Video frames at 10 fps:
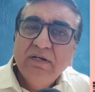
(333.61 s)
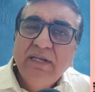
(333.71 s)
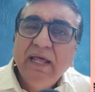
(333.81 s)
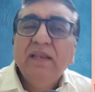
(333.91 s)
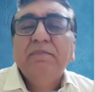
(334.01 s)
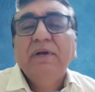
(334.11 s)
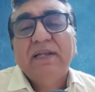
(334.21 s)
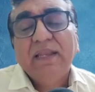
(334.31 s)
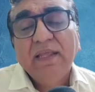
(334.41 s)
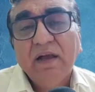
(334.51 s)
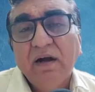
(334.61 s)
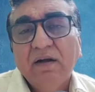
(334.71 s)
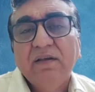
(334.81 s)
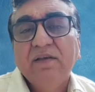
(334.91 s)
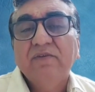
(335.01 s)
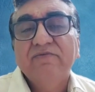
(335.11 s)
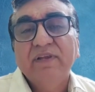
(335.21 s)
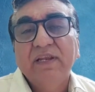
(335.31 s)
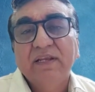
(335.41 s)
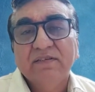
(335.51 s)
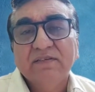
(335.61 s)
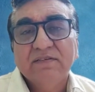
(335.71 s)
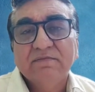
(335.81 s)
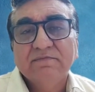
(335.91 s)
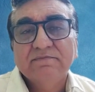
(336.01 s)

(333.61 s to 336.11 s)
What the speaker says: deliberately hurt your feelings.